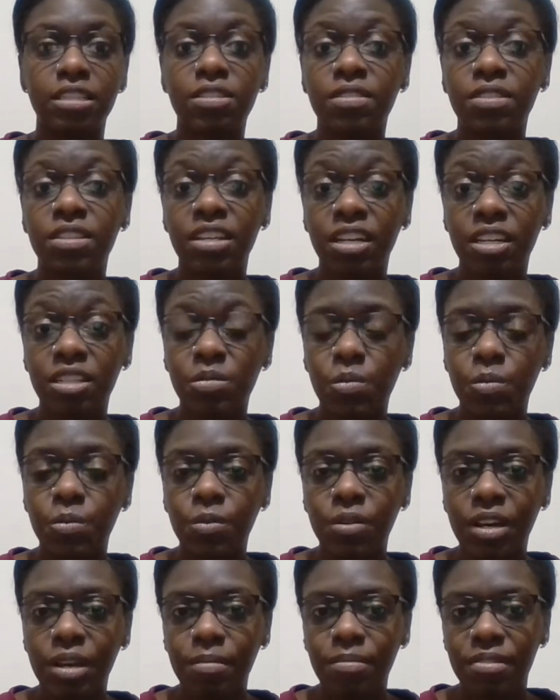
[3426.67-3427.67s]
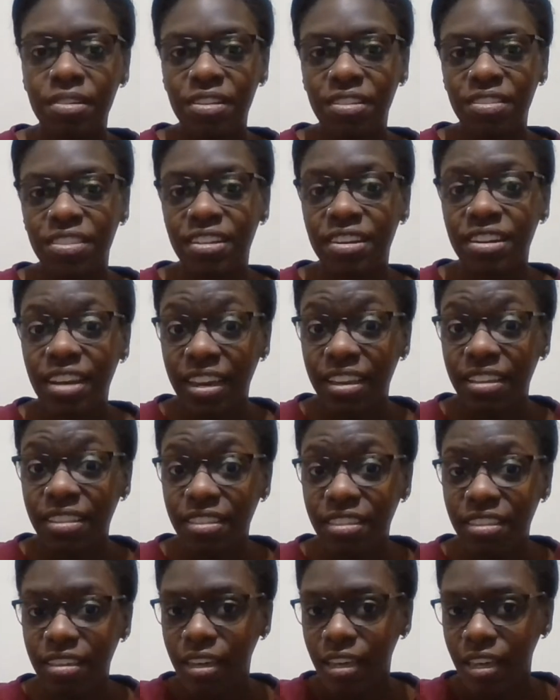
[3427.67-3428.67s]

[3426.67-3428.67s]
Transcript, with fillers: So the next one will happen on the 9th.